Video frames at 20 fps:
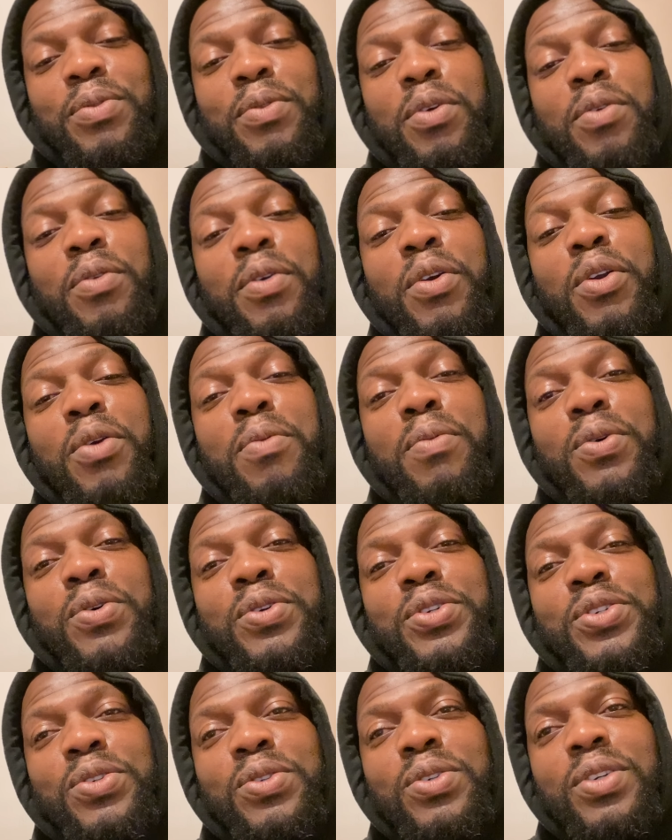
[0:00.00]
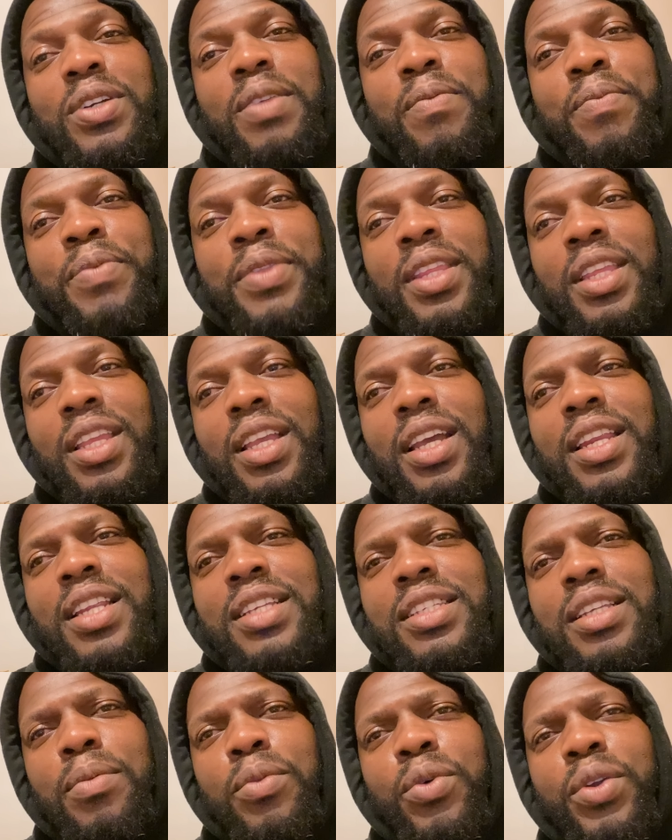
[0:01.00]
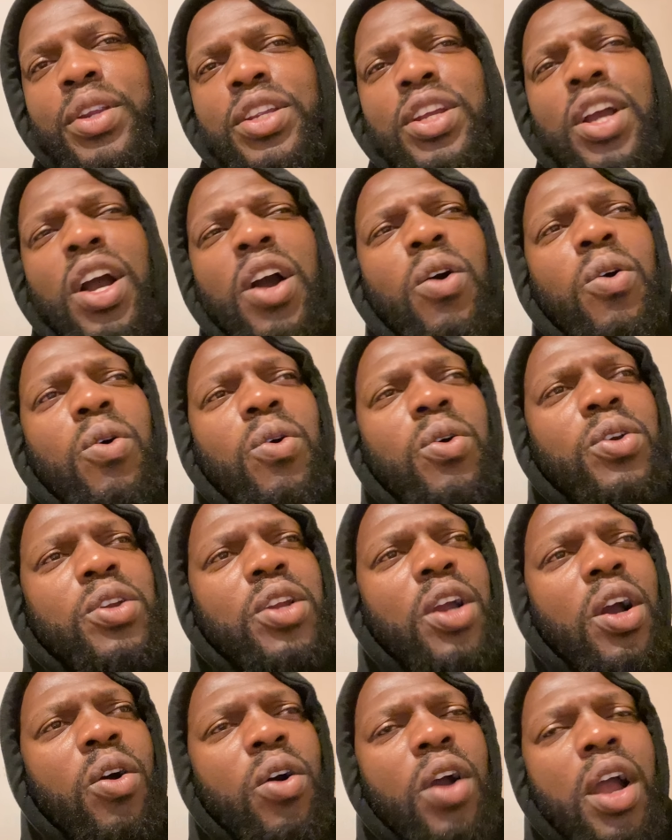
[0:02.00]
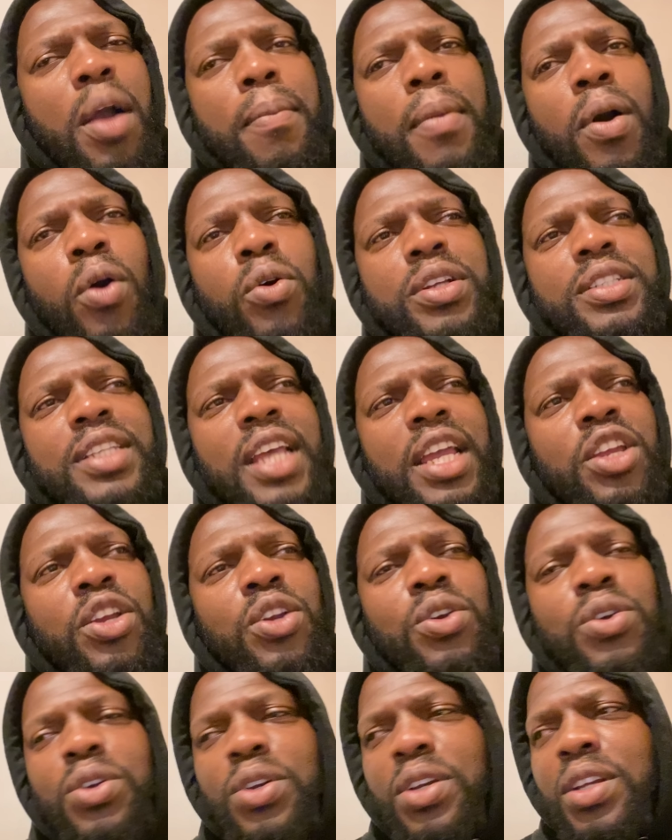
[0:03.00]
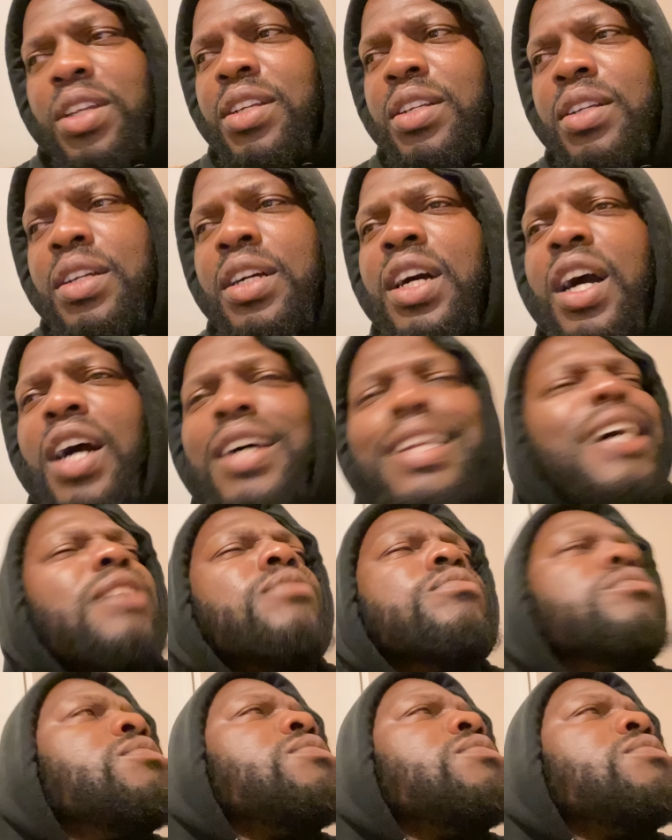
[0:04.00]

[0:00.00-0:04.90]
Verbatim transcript: very emotional. And then someone, yo, yo, uh, is that you? I'm like,